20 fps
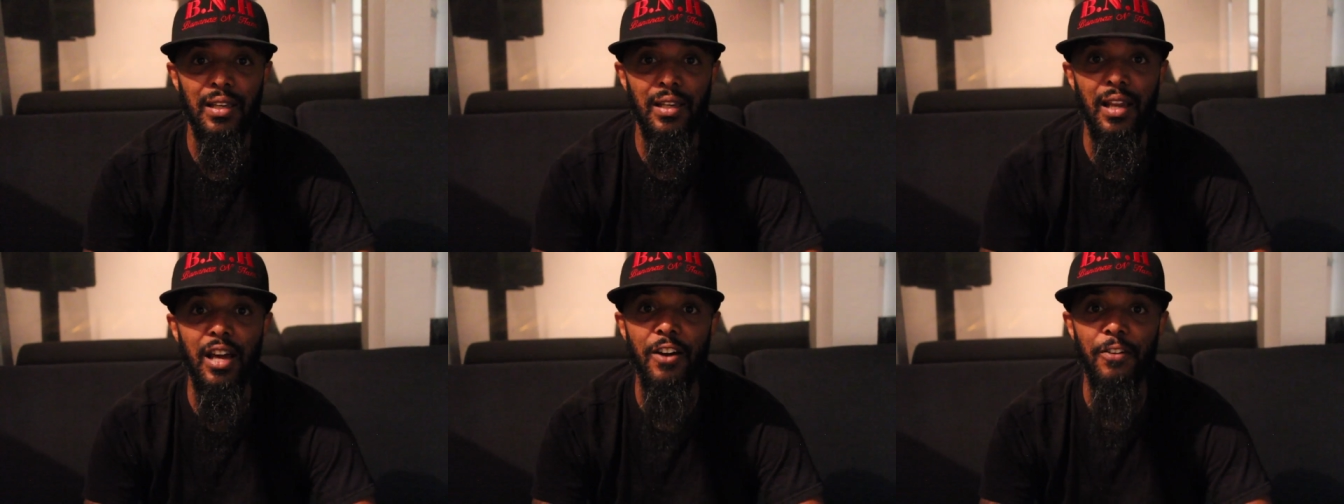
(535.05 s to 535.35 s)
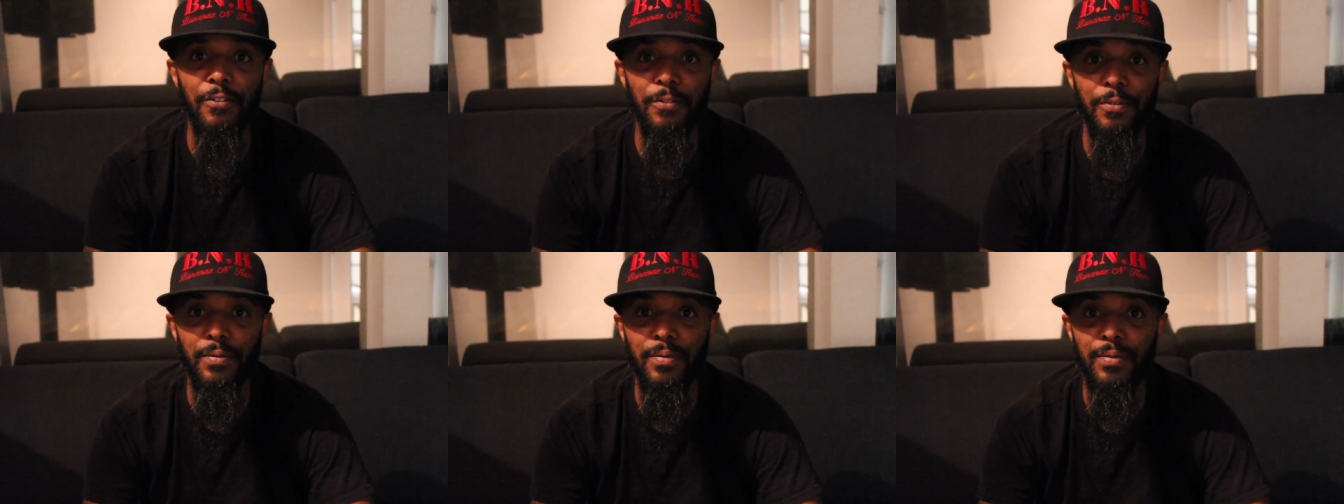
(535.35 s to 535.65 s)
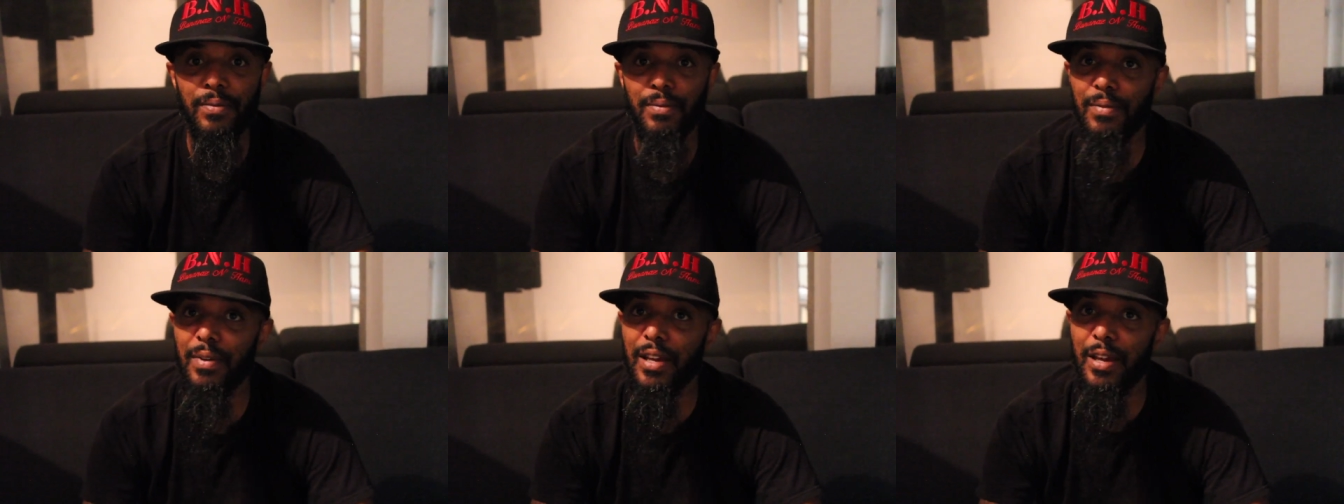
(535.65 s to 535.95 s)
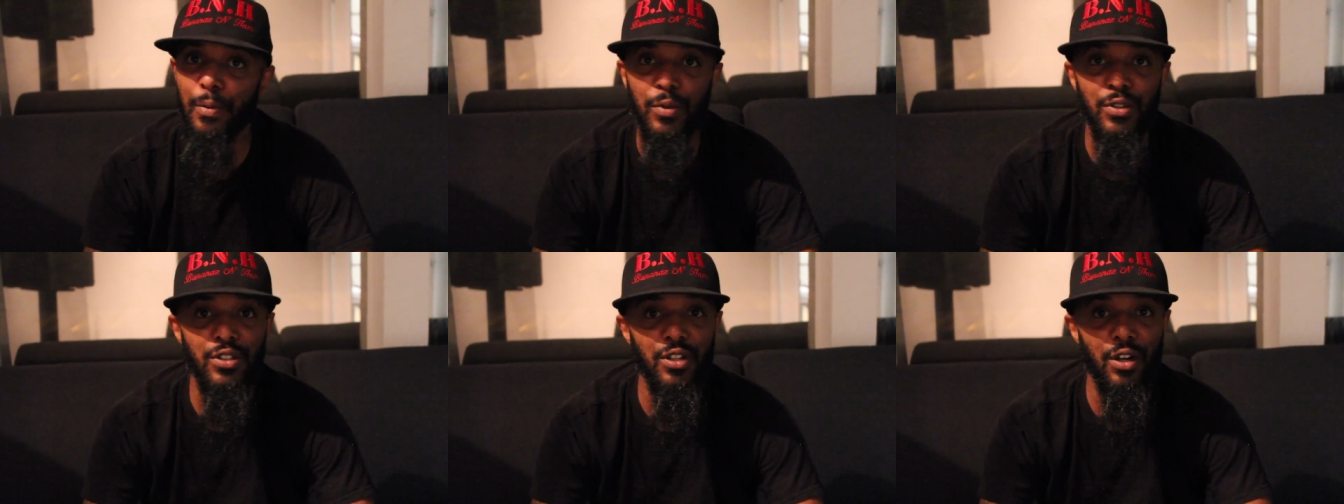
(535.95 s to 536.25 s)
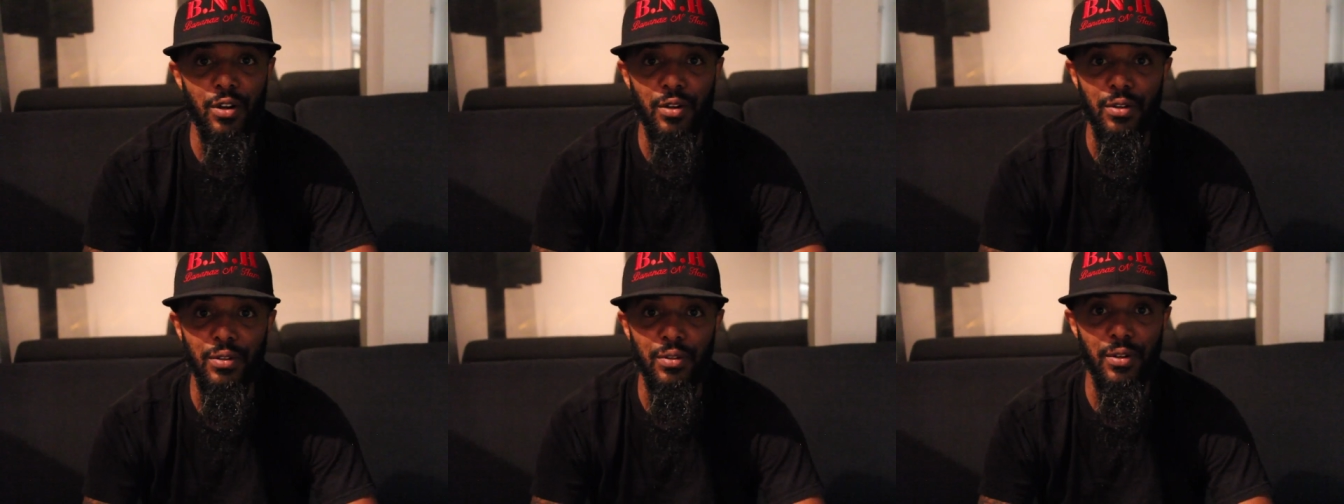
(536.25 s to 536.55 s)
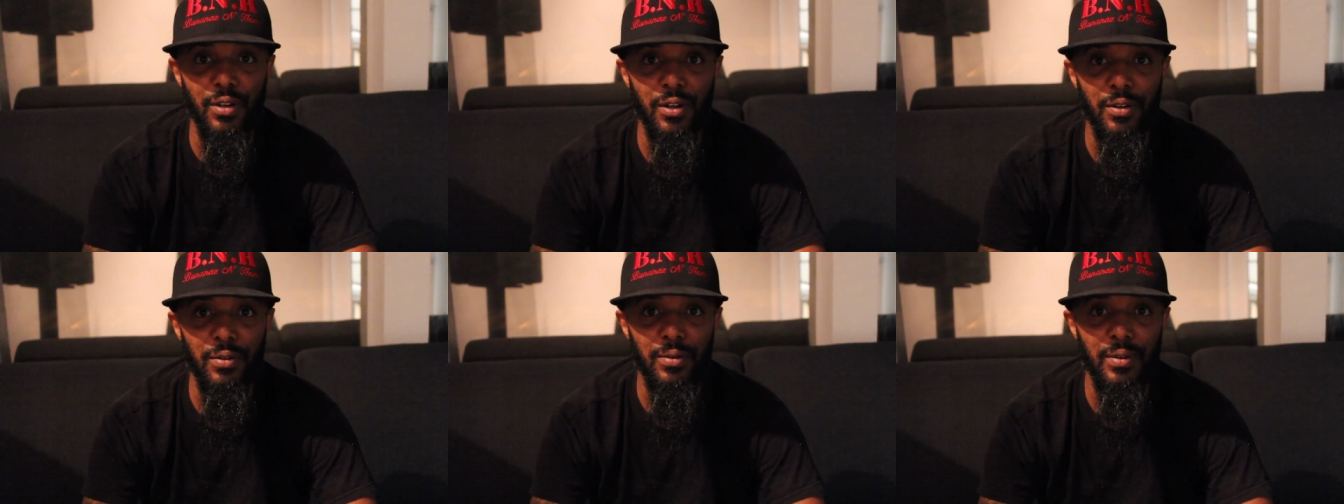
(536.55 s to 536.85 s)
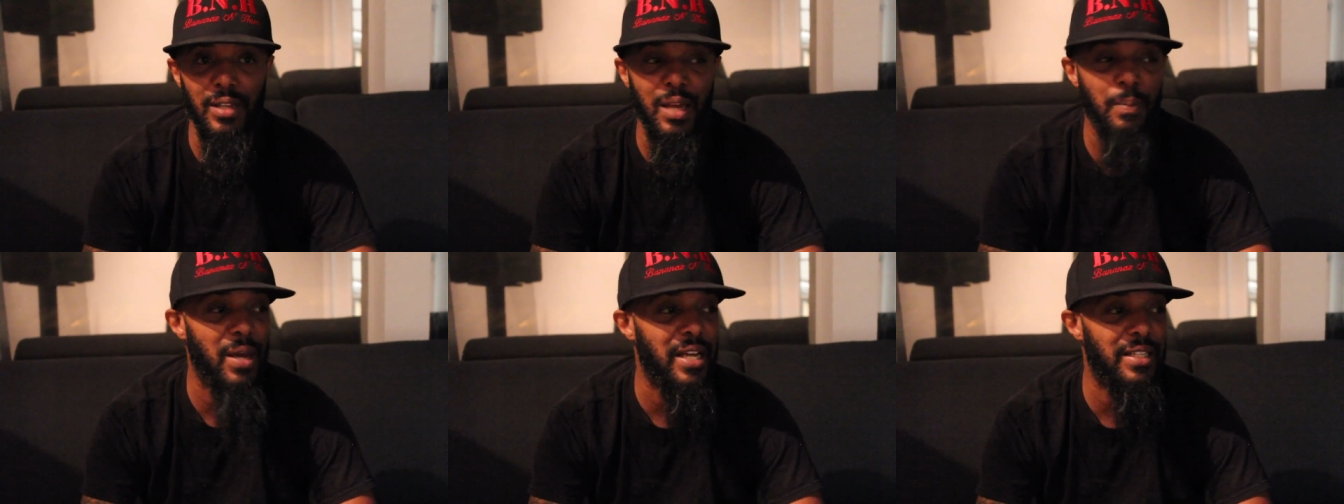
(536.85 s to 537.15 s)
love in return. You know,
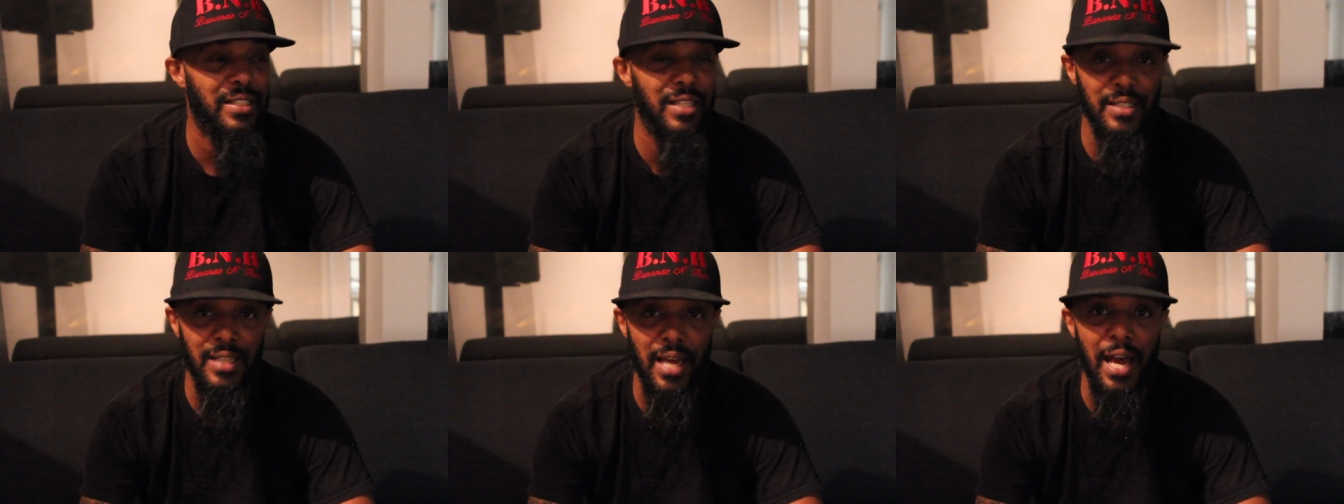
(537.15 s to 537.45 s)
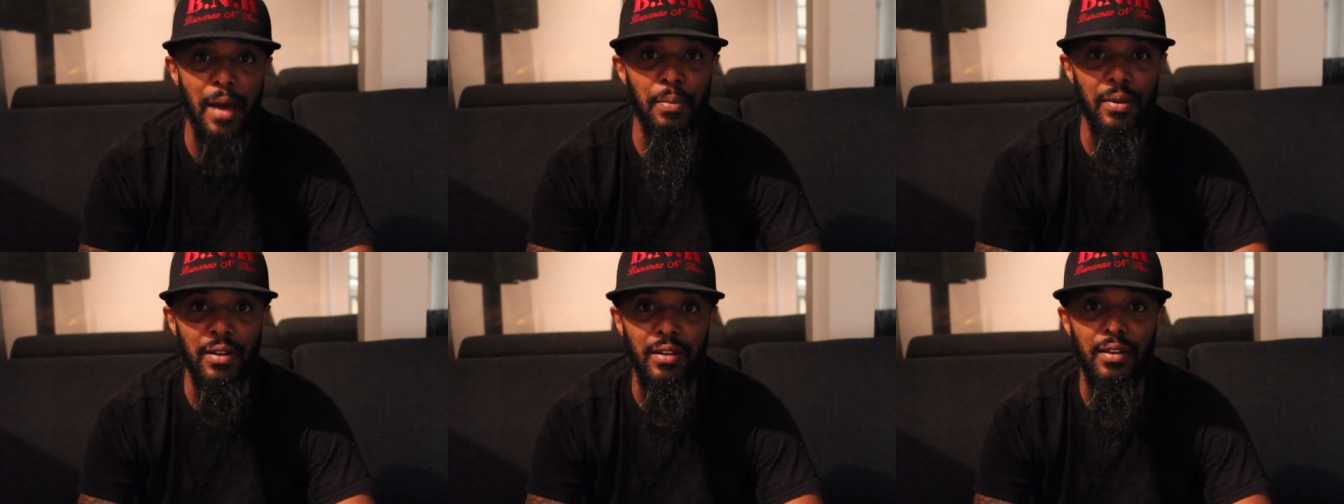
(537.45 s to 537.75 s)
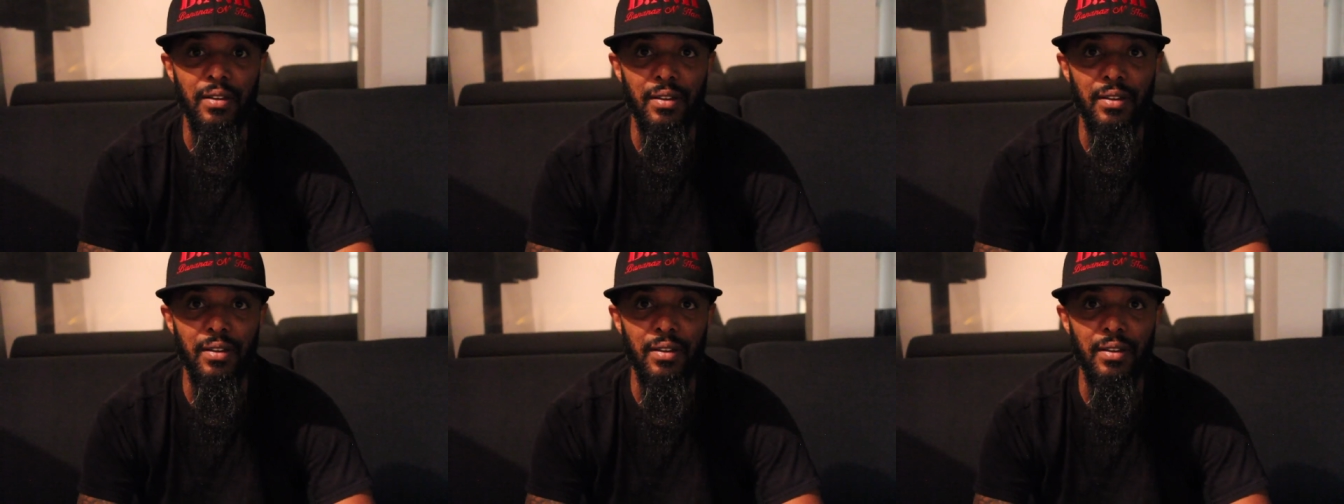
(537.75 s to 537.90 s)
that makes us happy.